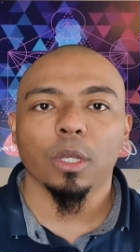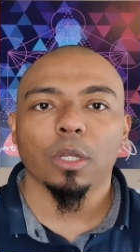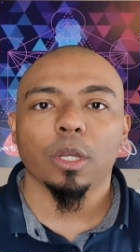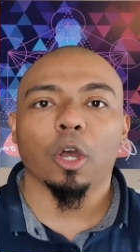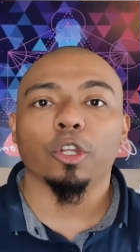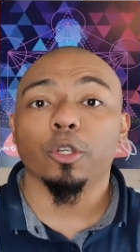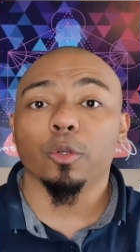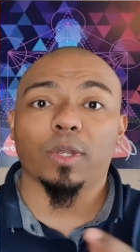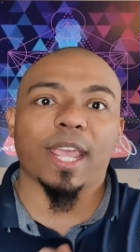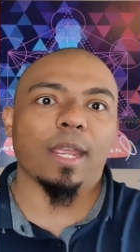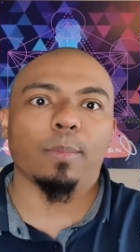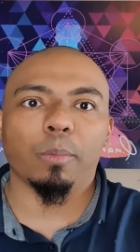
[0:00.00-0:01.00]
Are you
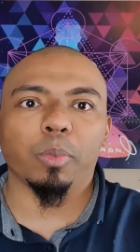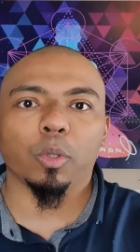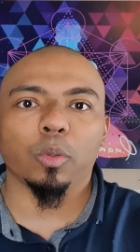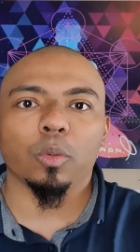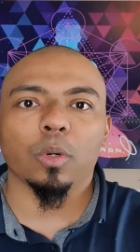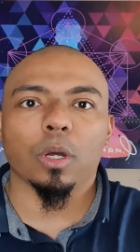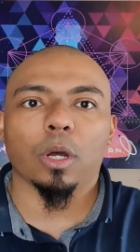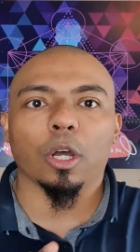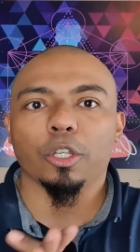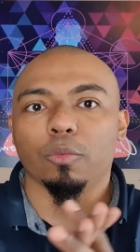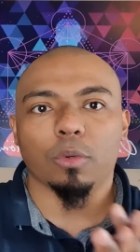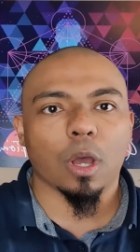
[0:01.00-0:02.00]
capable? Are
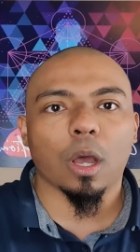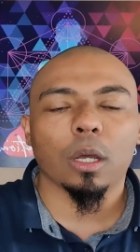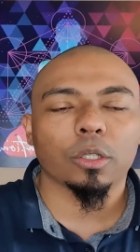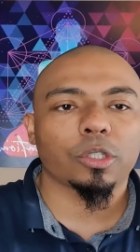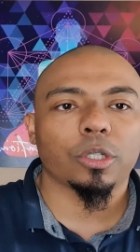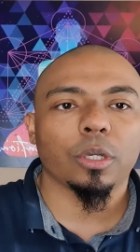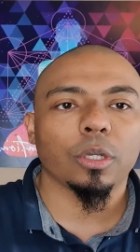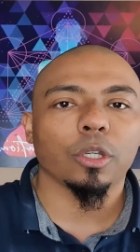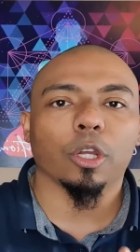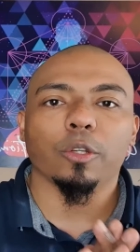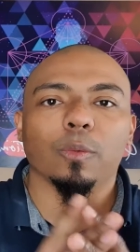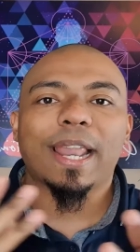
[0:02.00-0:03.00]
you not?
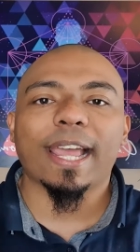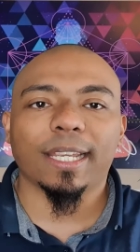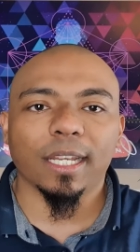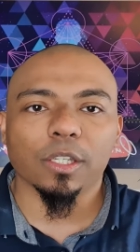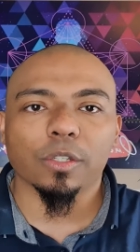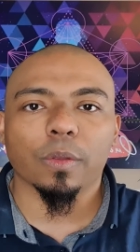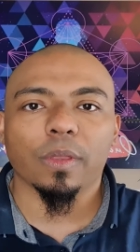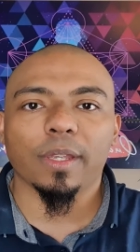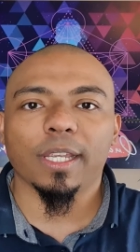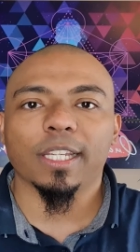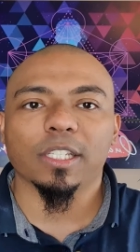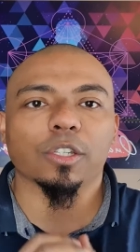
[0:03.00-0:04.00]
Are you lacking
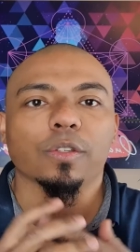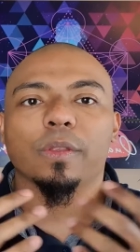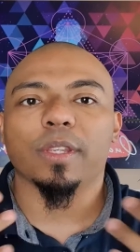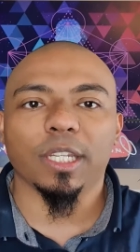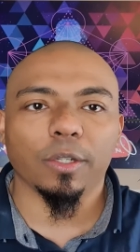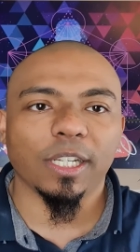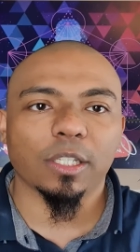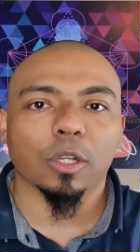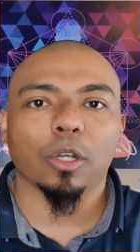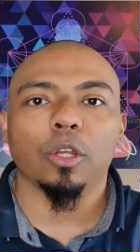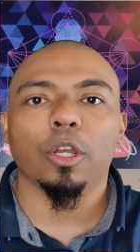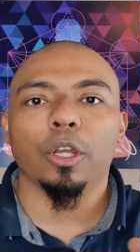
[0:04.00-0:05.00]
something? Is there something you need to
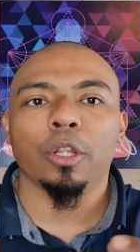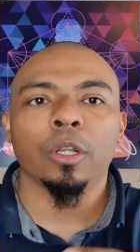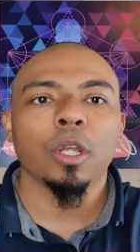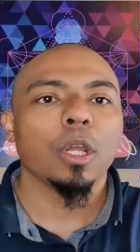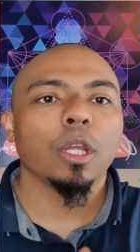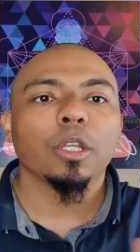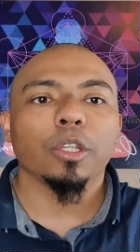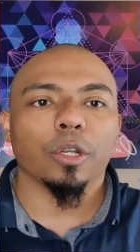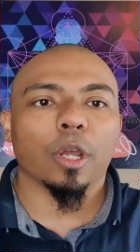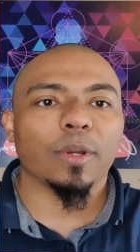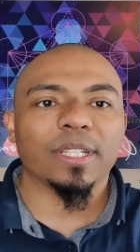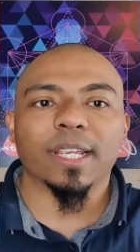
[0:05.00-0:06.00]
learn?
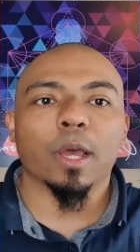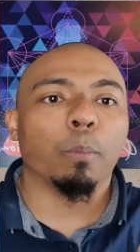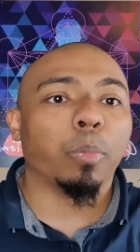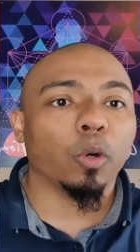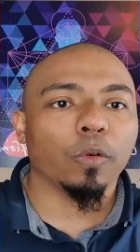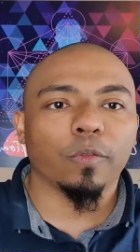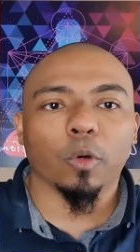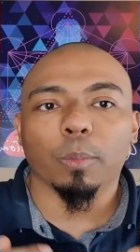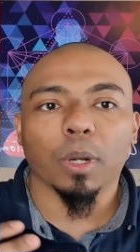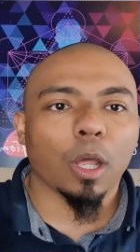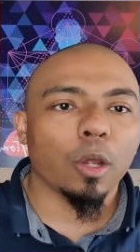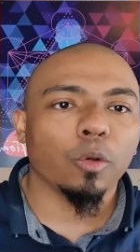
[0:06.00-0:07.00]
Is it above or
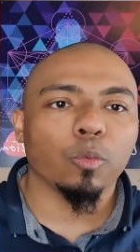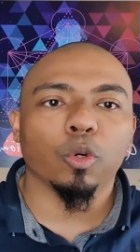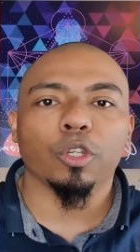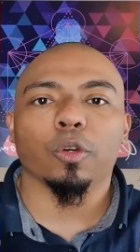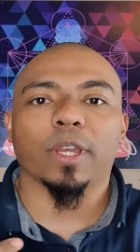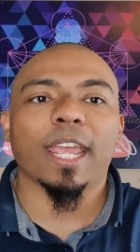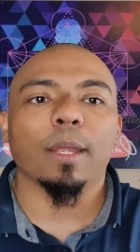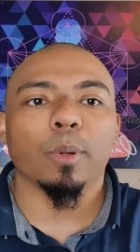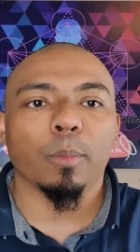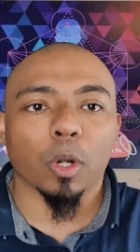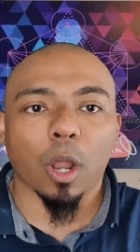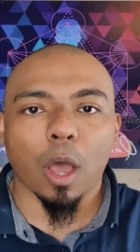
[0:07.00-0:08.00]
below what you're
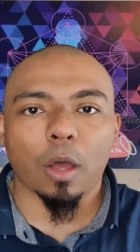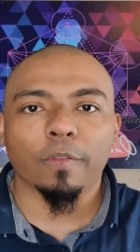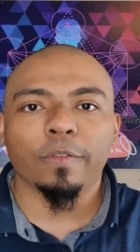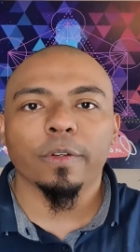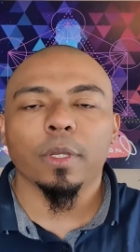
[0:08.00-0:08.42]
capable of?